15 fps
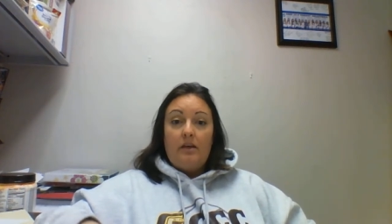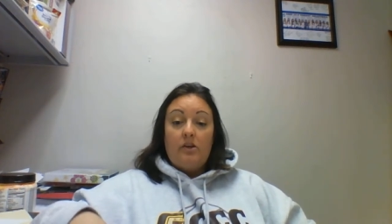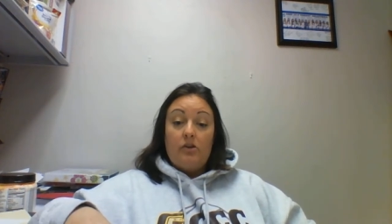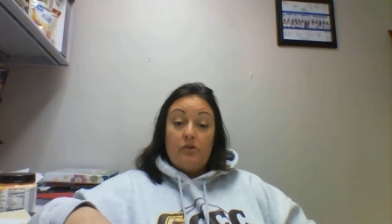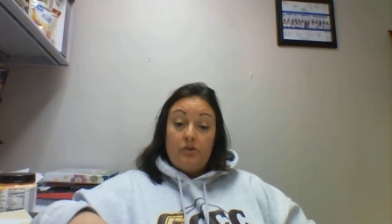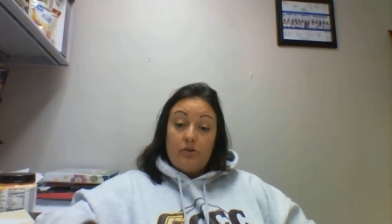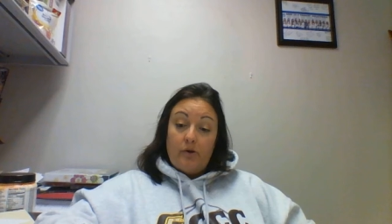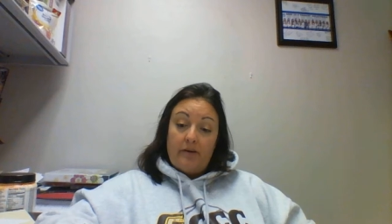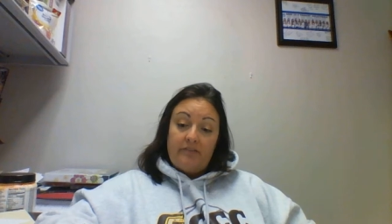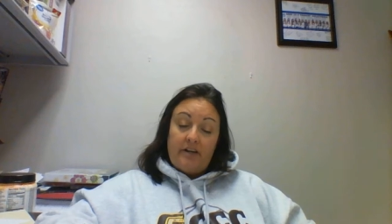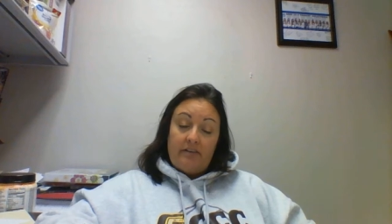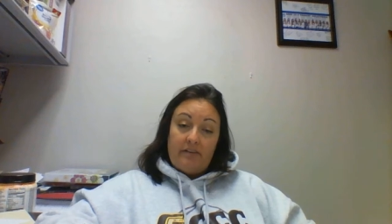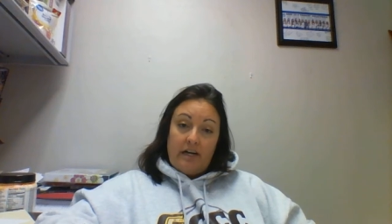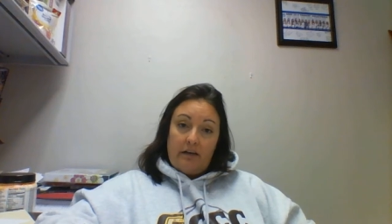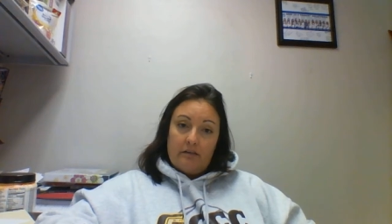You do have to
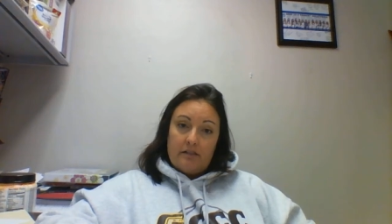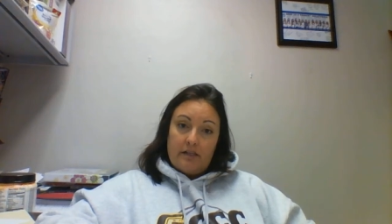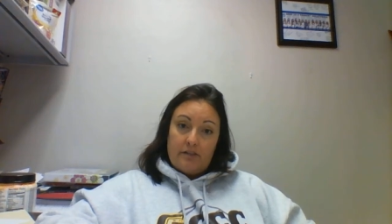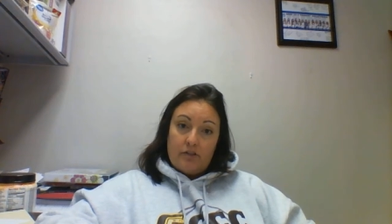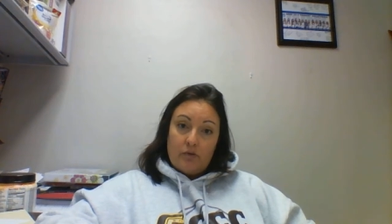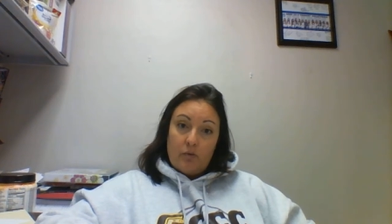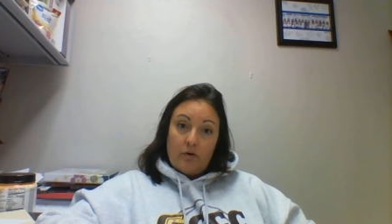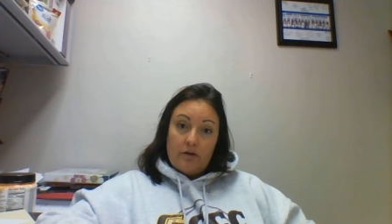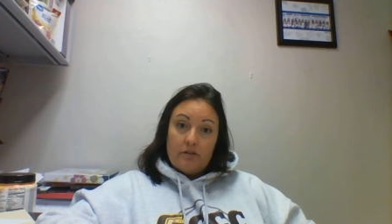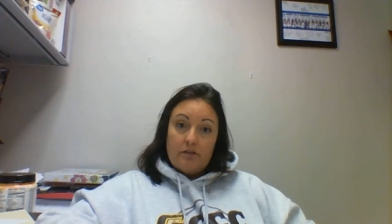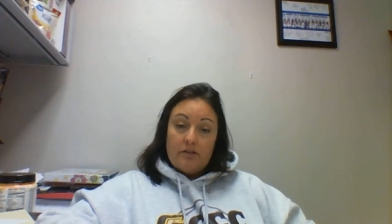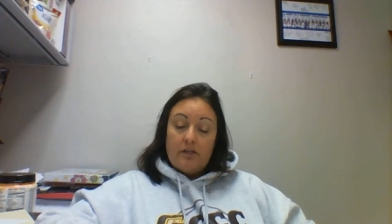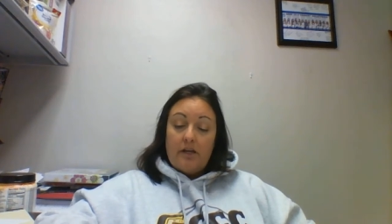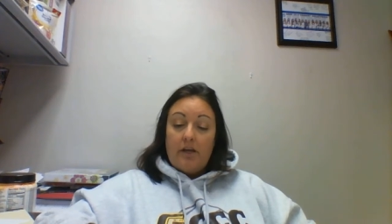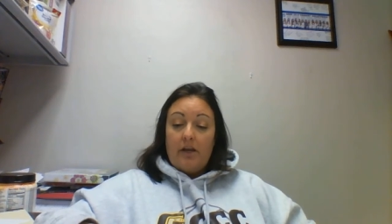have an outside source,